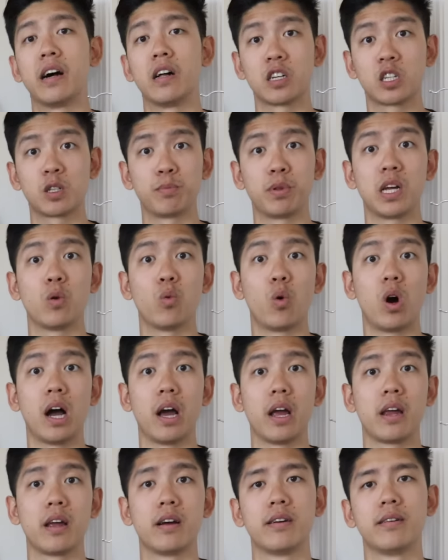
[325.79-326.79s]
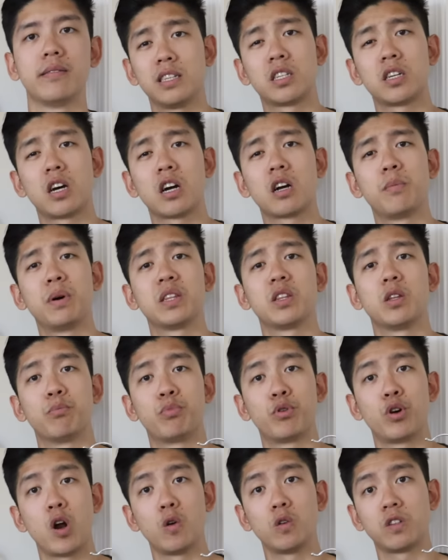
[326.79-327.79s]
I'll explain why. Let's talk about the
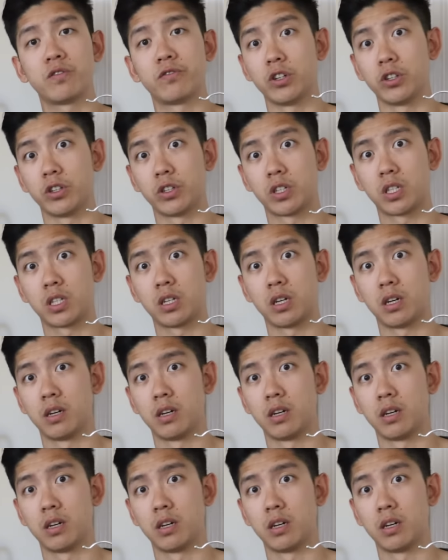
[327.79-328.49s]
pros first.